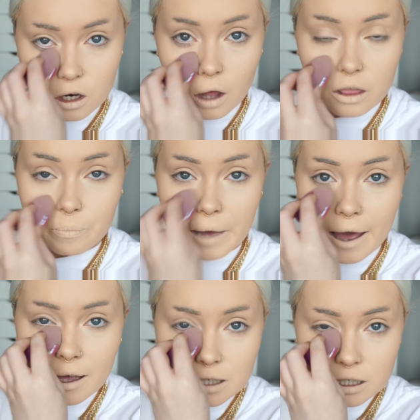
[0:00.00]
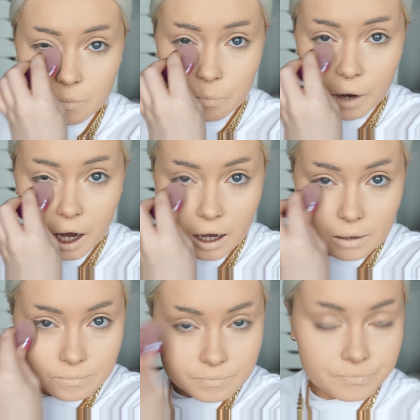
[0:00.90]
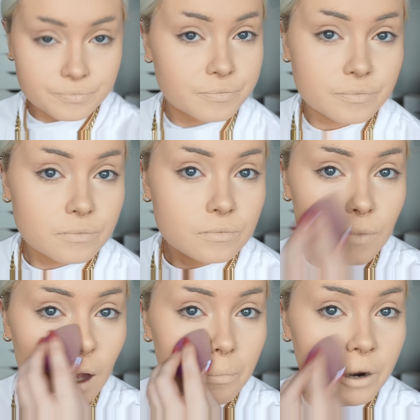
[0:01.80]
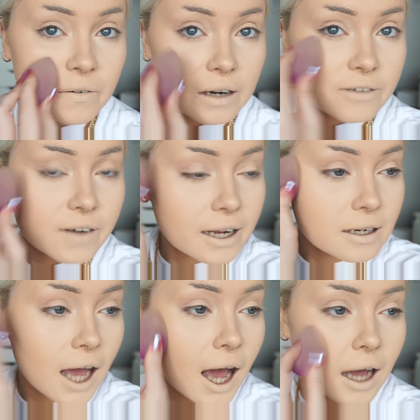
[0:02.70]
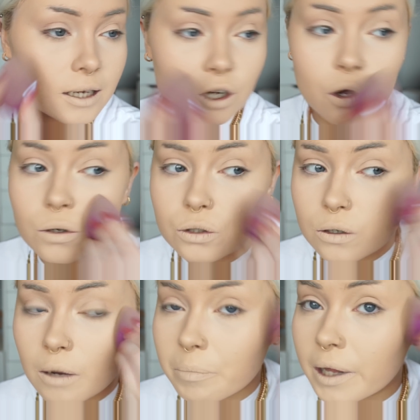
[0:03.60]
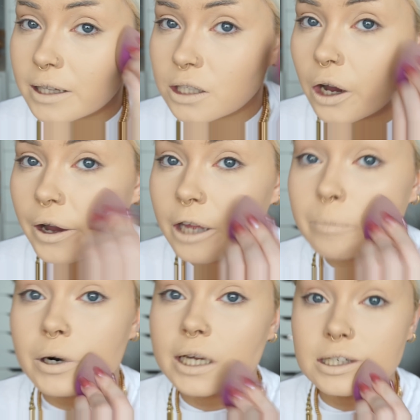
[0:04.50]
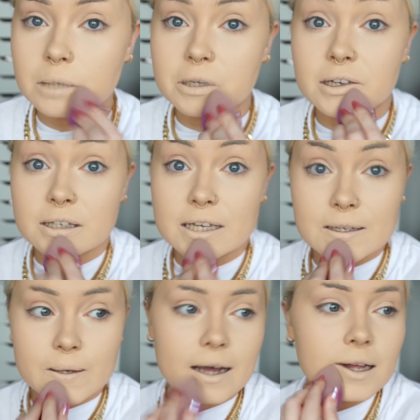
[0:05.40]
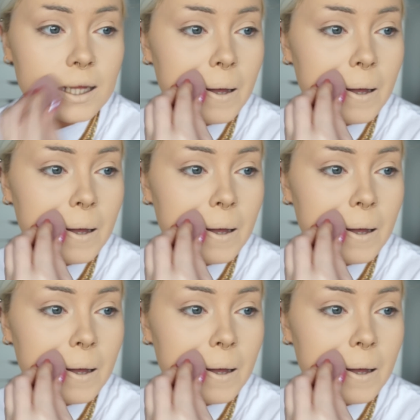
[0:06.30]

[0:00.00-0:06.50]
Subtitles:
not the best, but perfectly fine, and also blend eye pretty seamless as well.